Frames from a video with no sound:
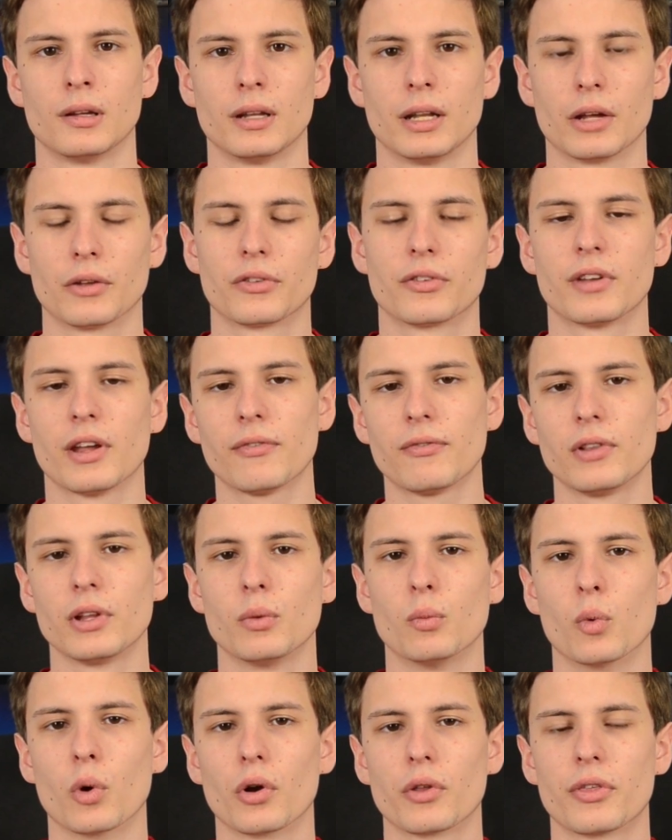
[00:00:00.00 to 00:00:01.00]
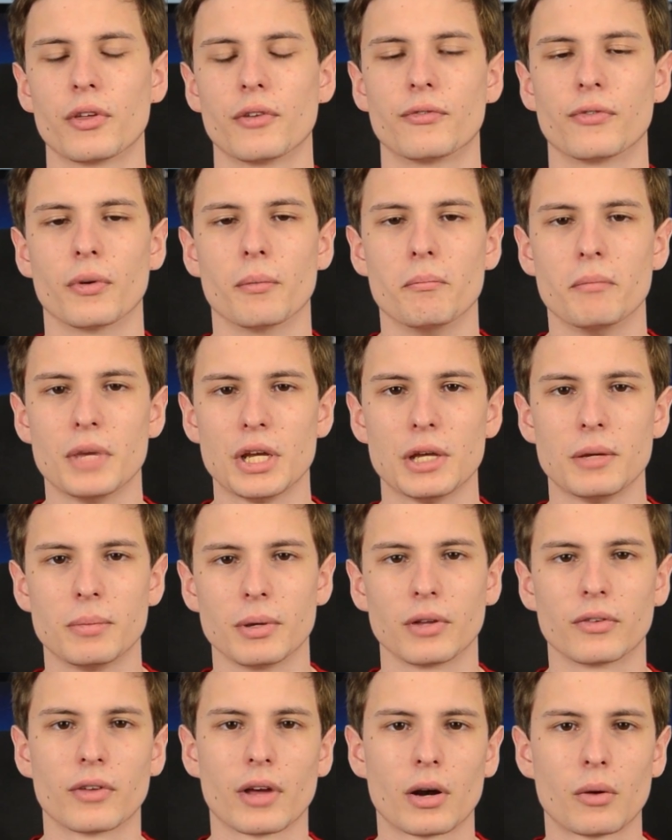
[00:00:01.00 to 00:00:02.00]
Now it's definitely worth it for me
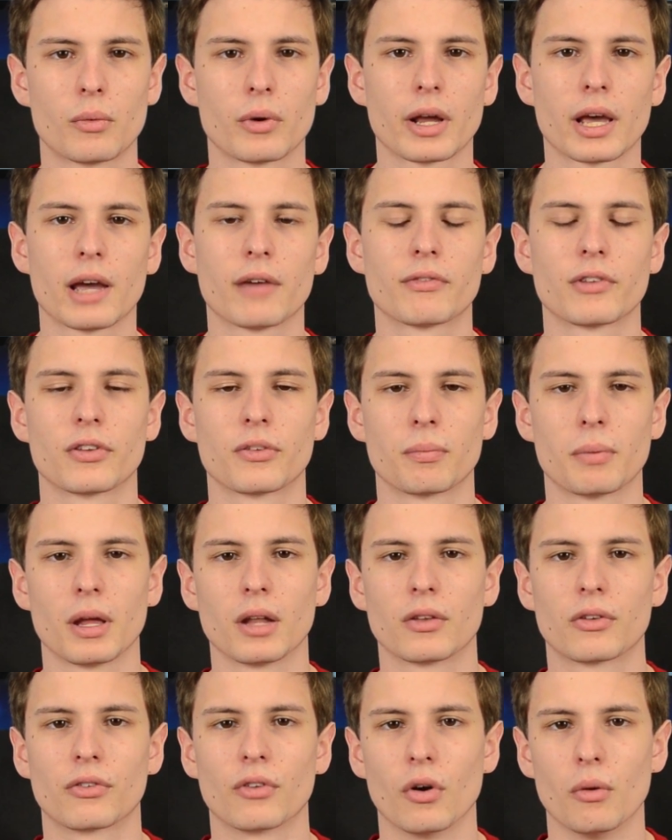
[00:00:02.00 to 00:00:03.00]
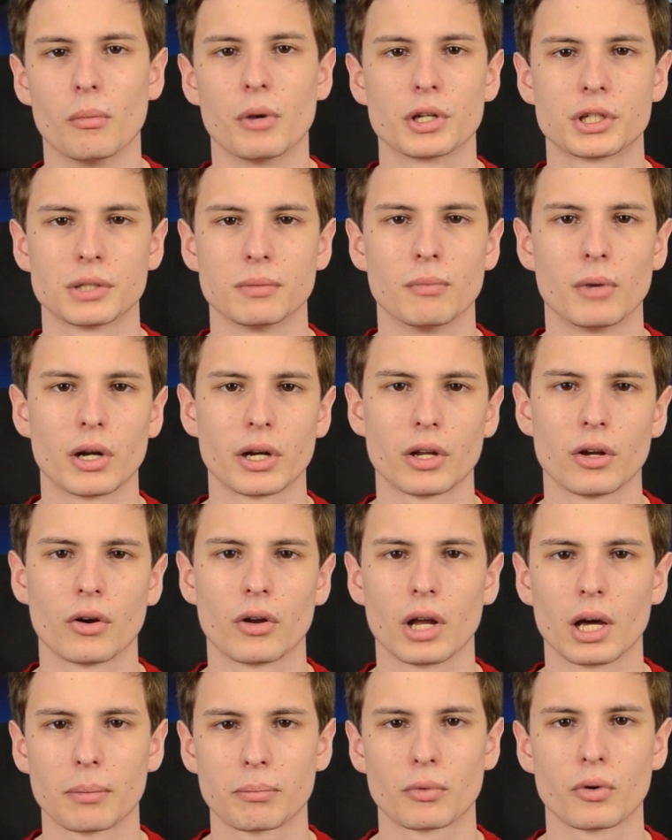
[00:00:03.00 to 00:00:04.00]
because I don't want to have to spend so much money
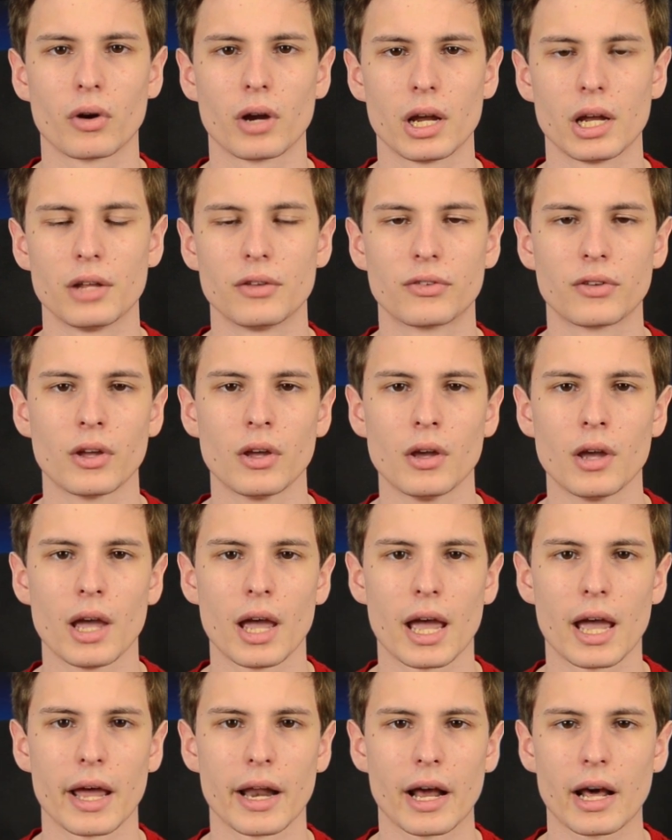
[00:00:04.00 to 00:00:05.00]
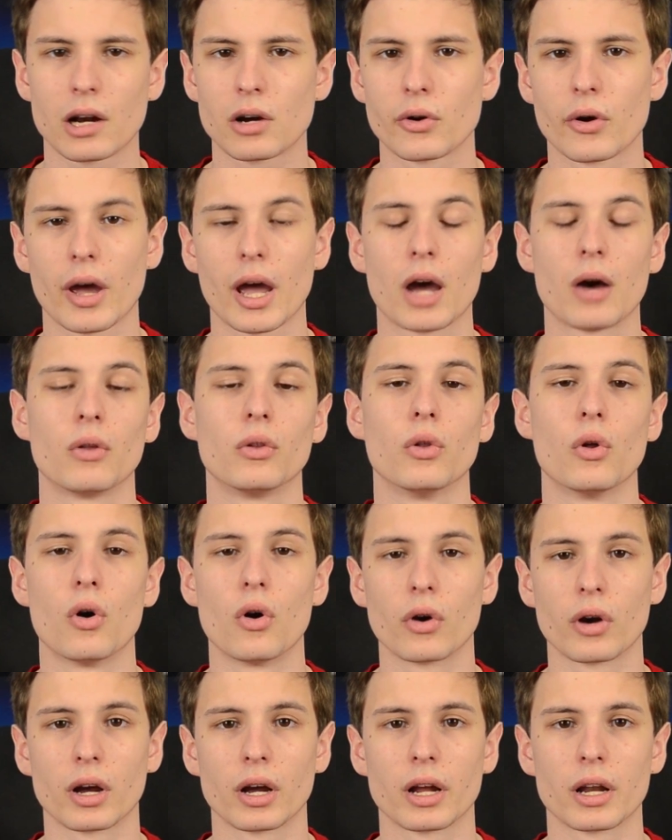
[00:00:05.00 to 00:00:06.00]
on upgrades and I don't know how
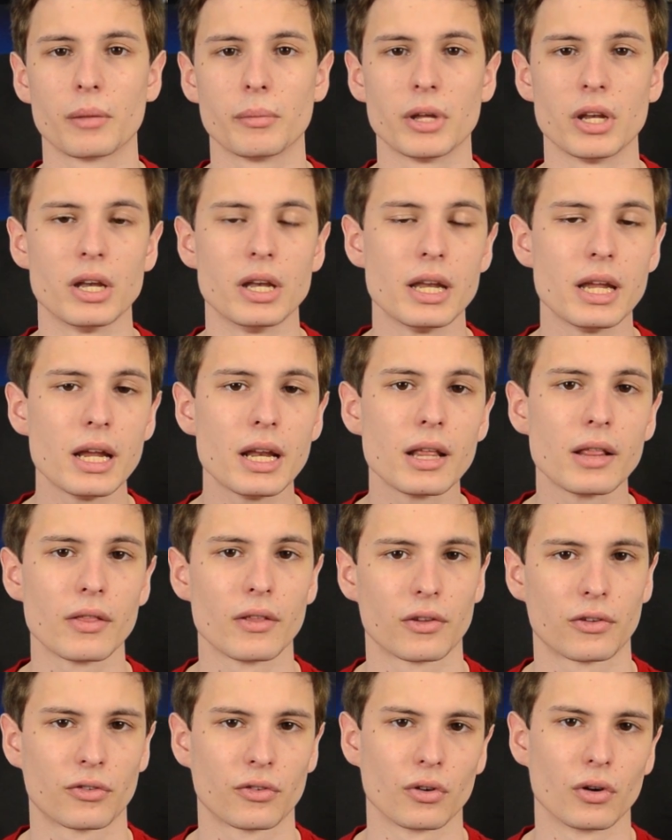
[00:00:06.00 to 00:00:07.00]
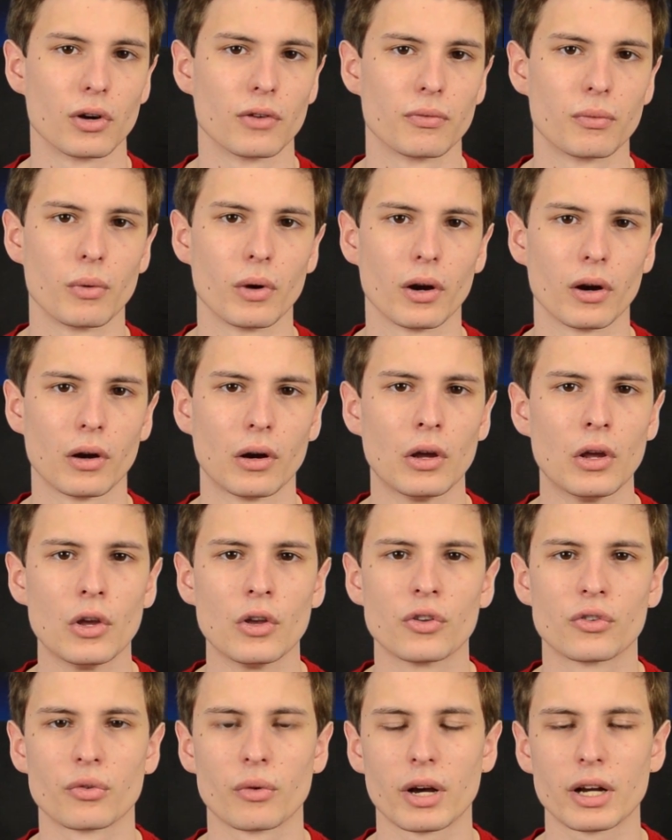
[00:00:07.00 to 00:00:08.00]
long I'm going to be needing this software,
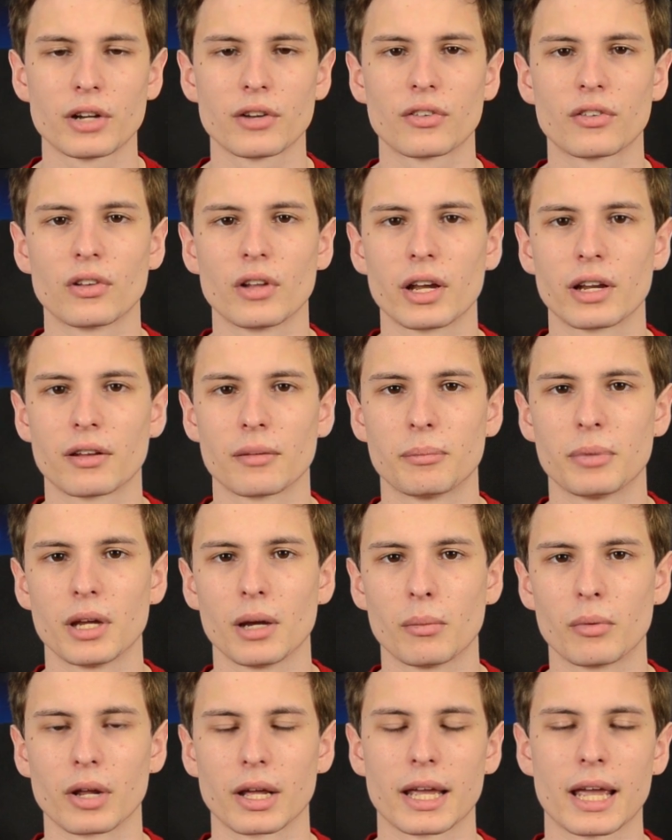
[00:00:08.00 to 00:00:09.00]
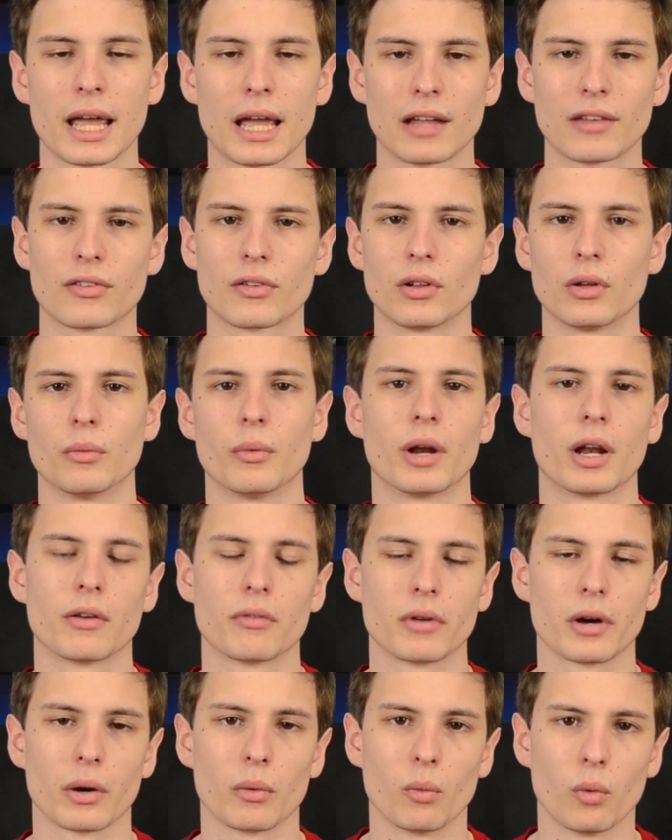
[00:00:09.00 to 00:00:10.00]
so I just like to be able to cancel it
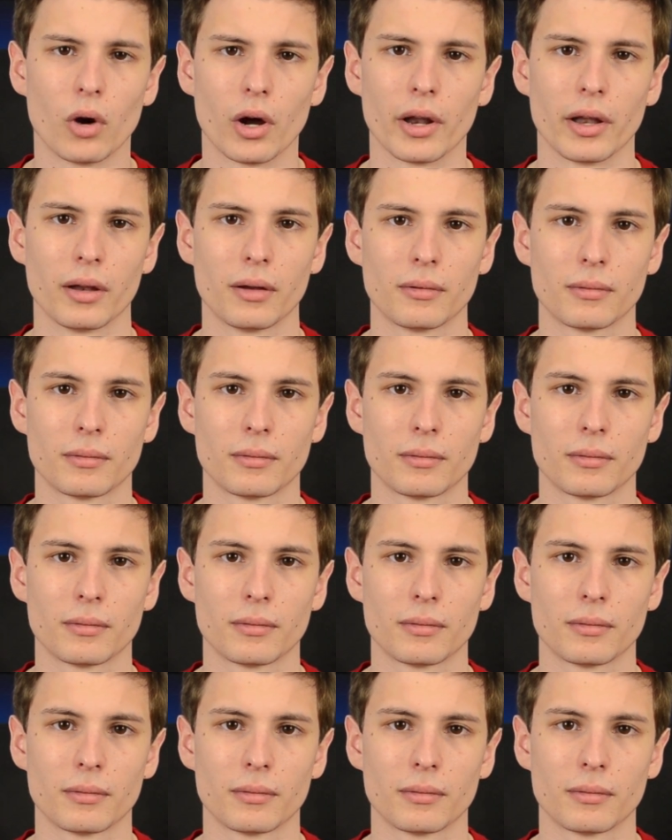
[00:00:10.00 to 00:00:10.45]
whenever I want.